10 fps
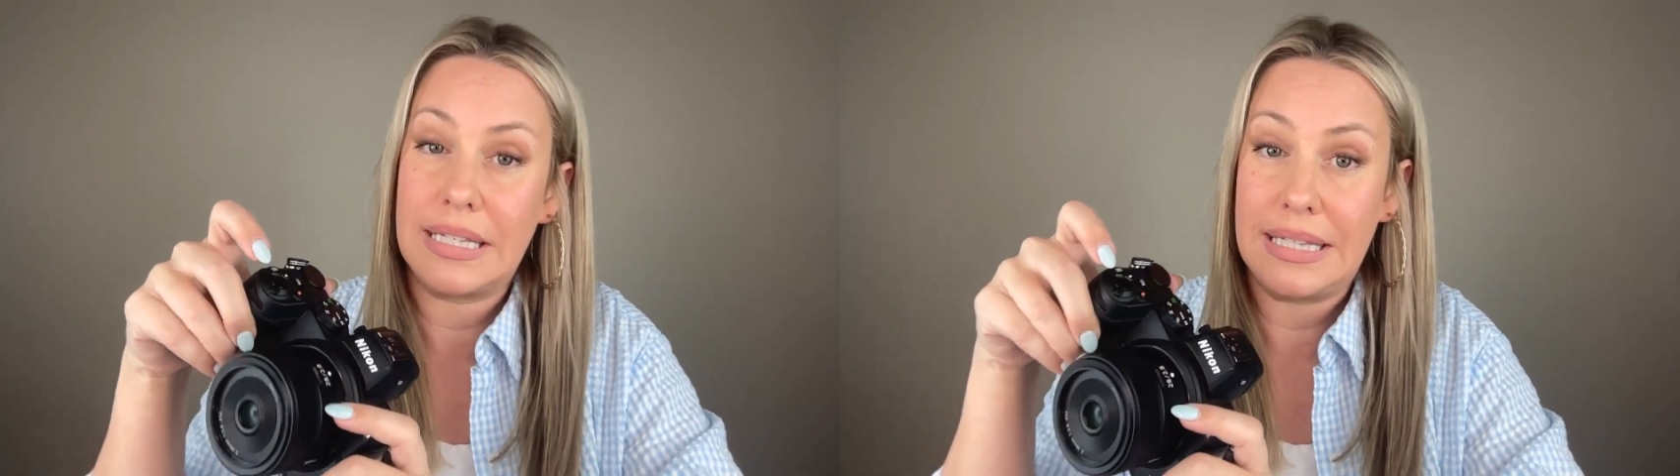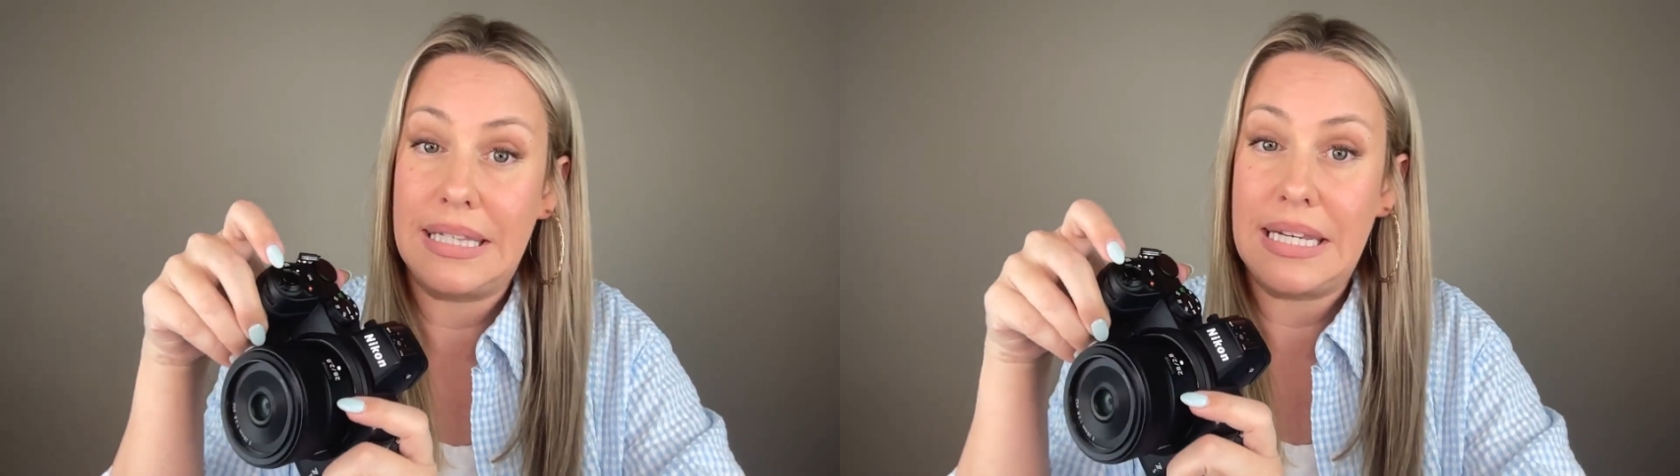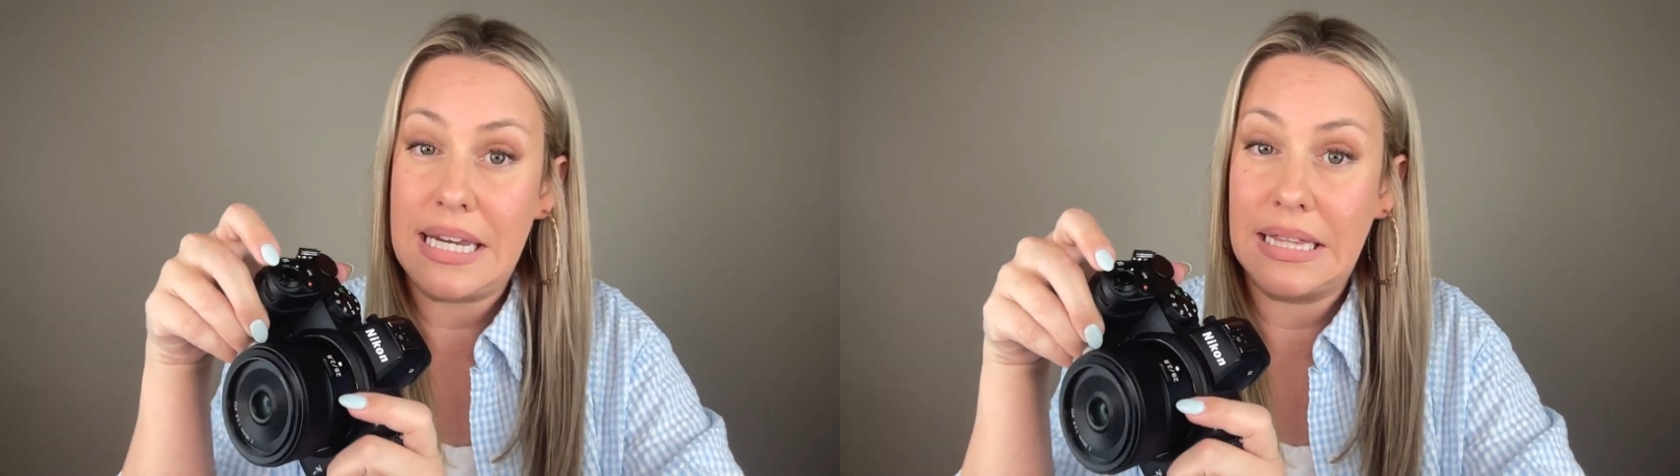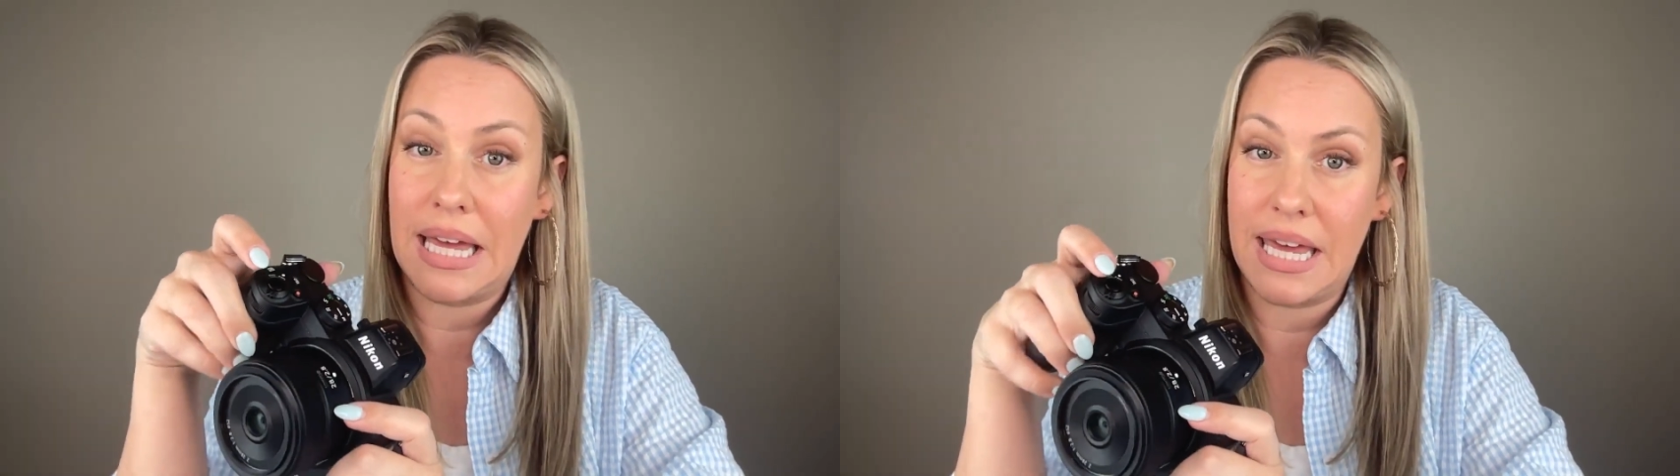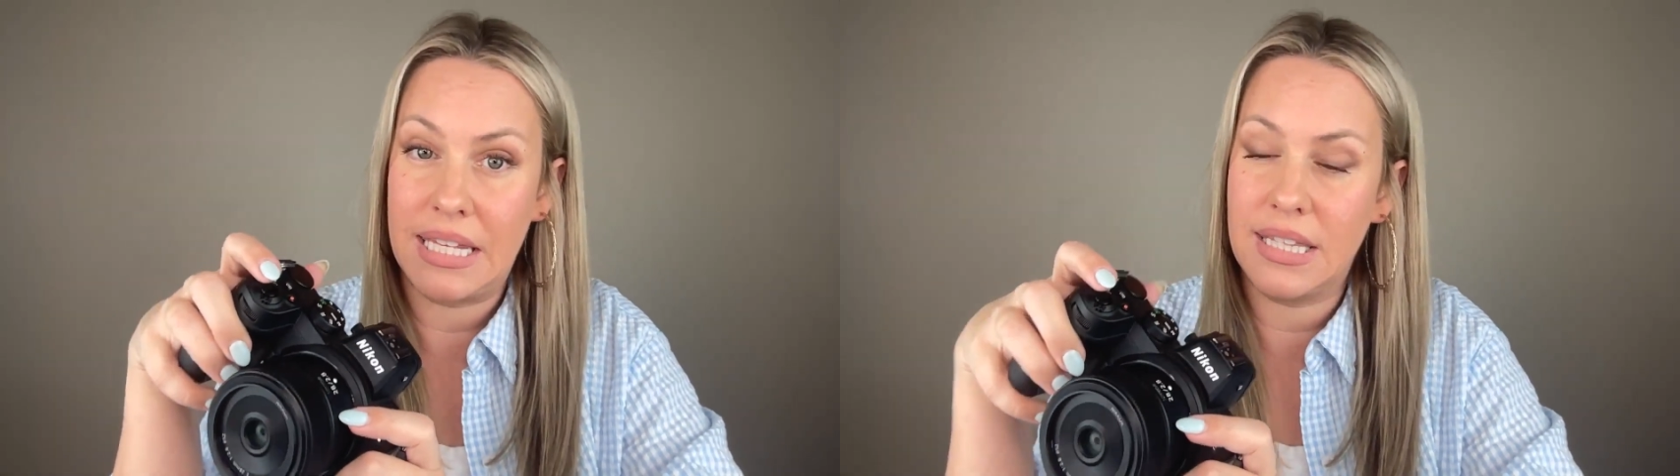Z
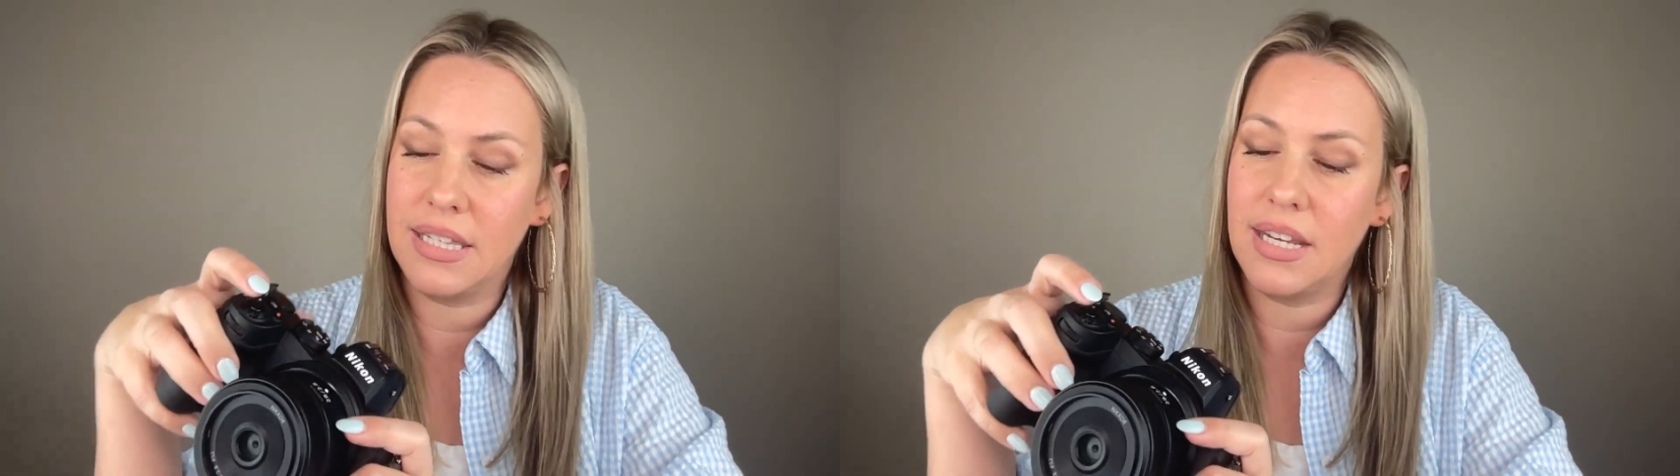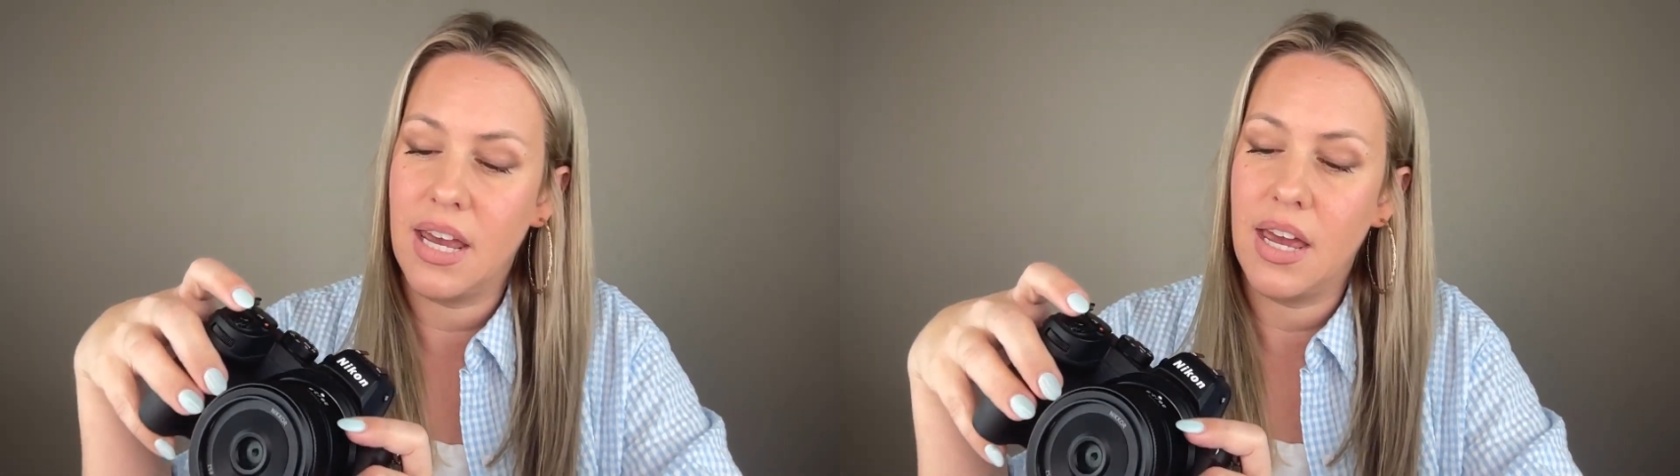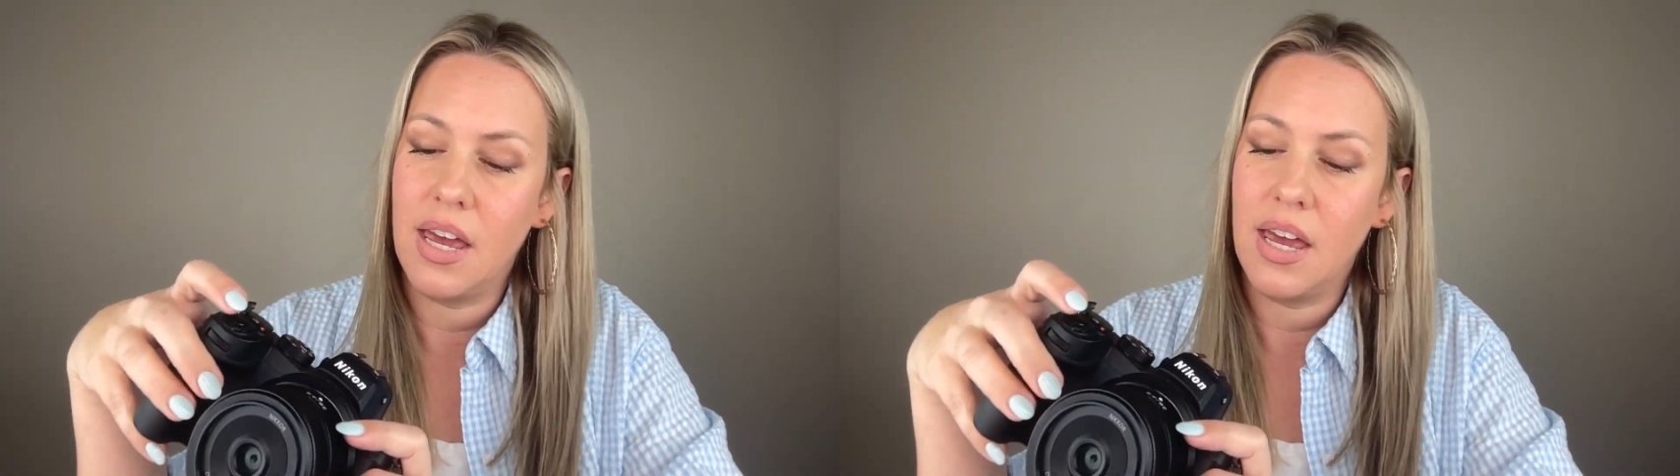lens